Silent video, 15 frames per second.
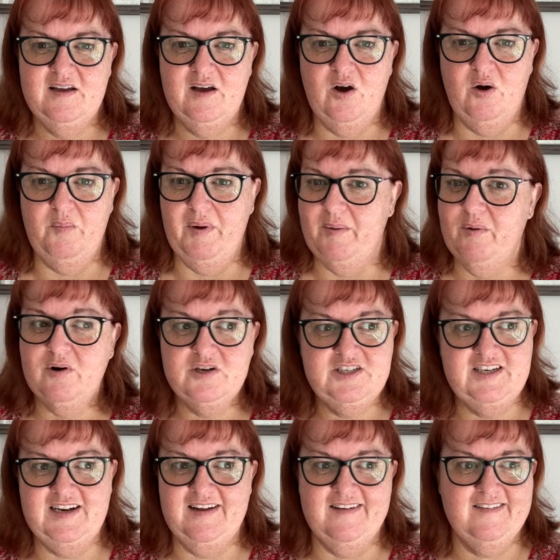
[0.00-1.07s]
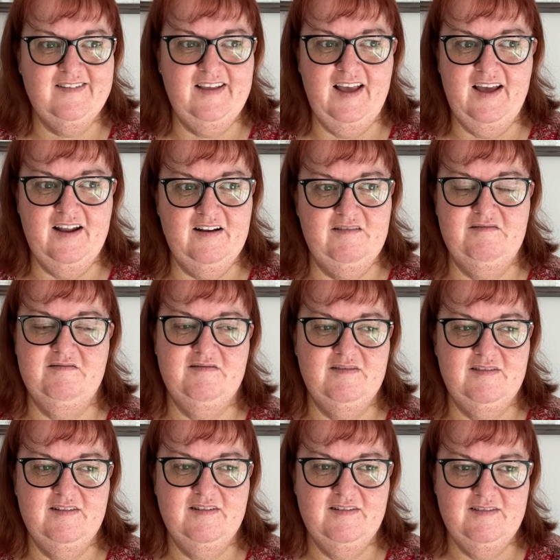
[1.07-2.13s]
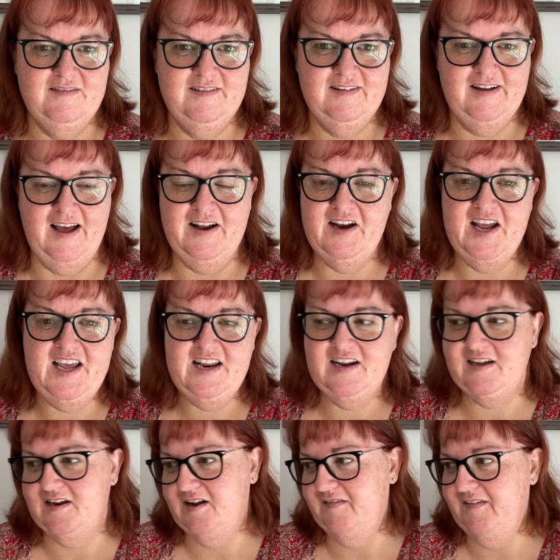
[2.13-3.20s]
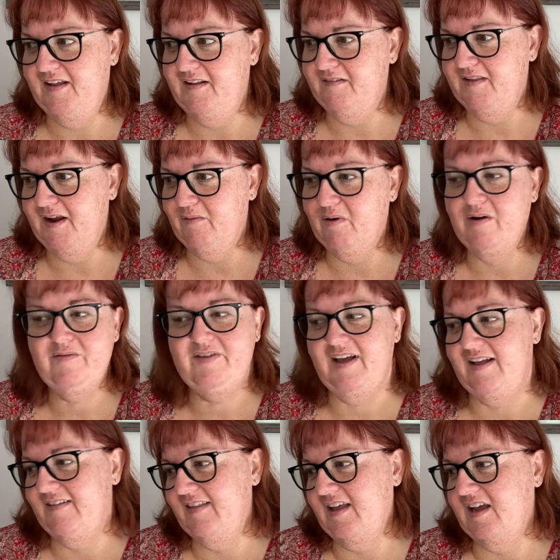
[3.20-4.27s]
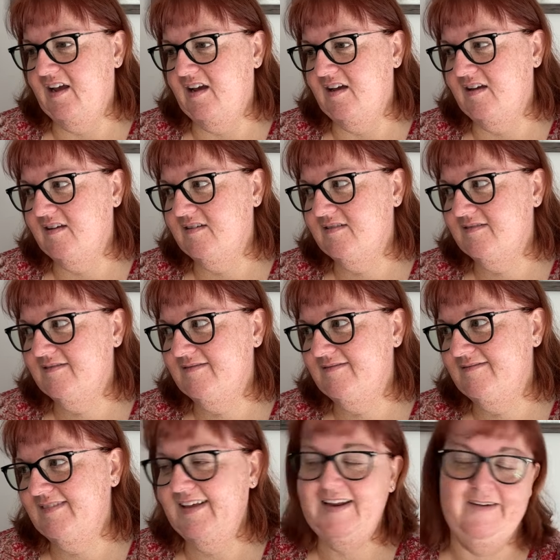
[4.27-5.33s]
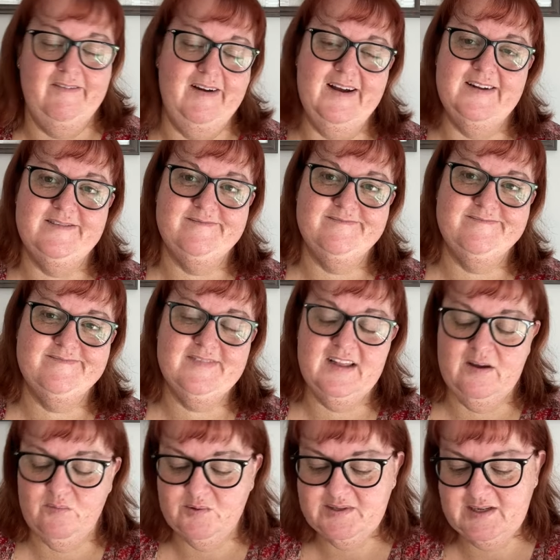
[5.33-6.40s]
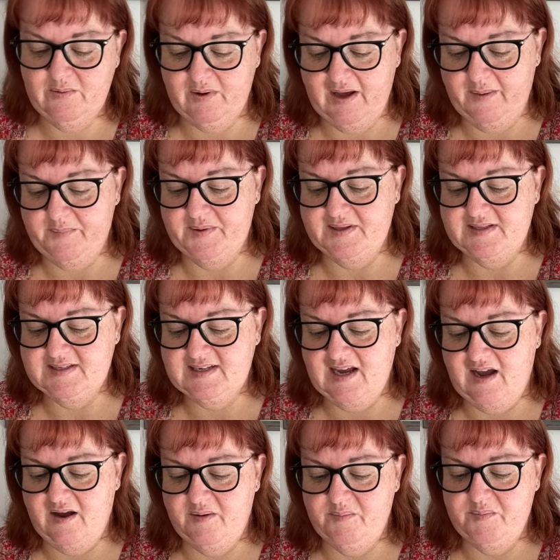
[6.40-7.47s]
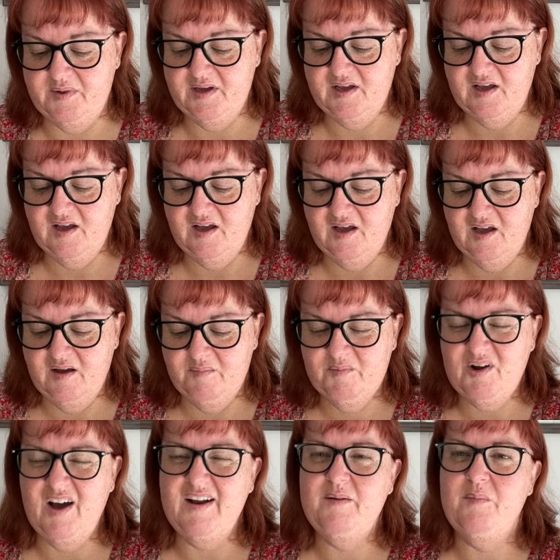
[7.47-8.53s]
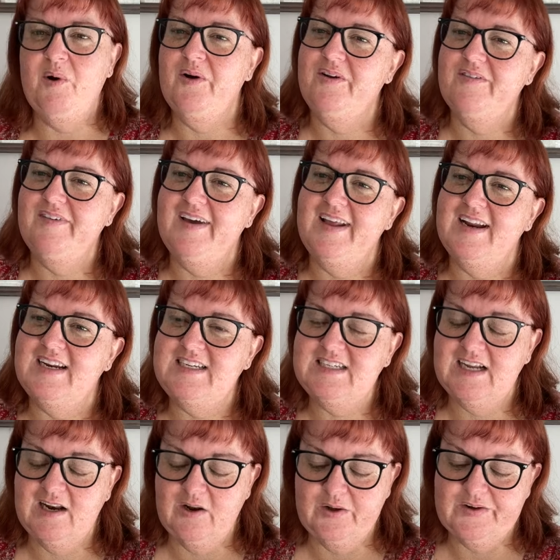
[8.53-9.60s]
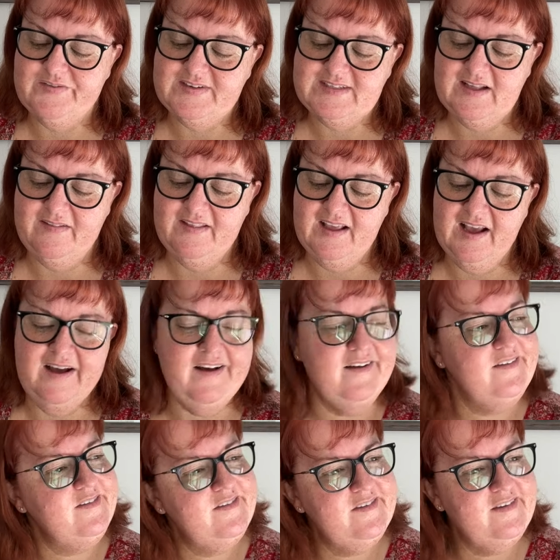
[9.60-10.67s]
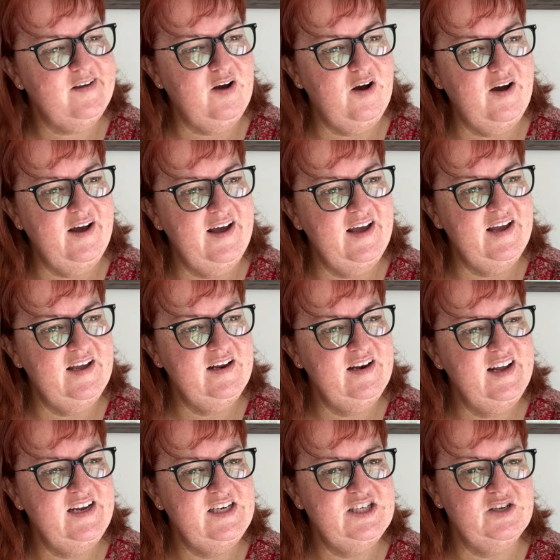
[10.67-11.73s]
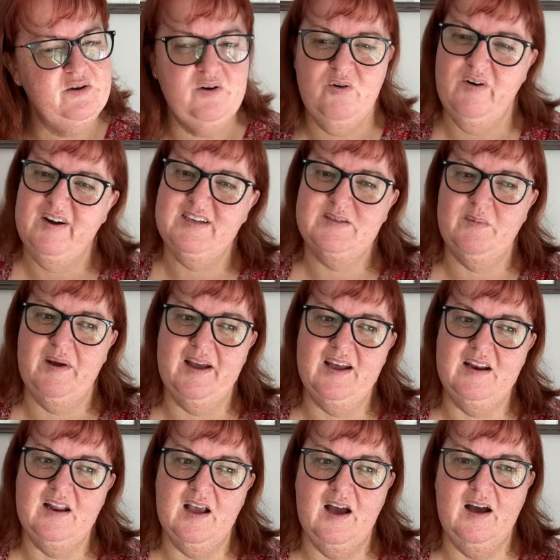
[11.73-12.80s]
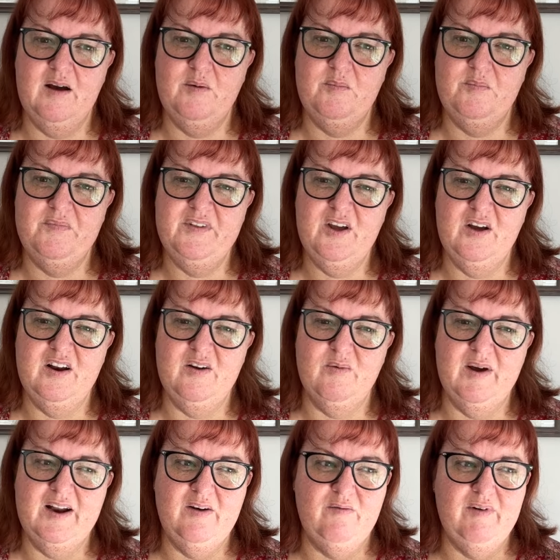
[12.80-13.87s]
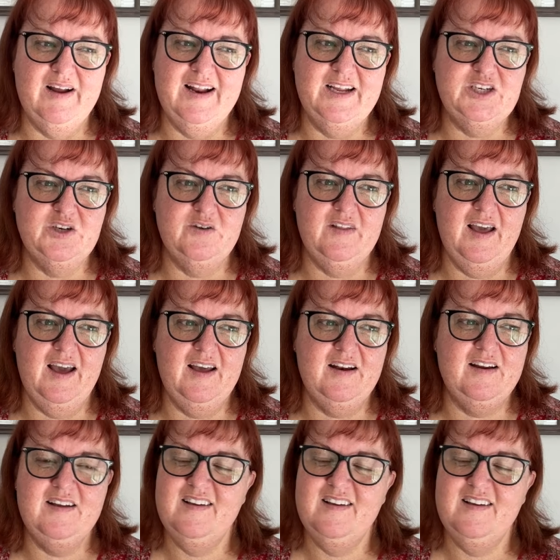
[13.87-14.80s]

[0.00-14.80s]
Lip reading: on my projects that are needed, and then their roles aren't there. Anyway, we'll see what happens. Kind of motivated to look for something else. I need to increase my income. The only way to really do that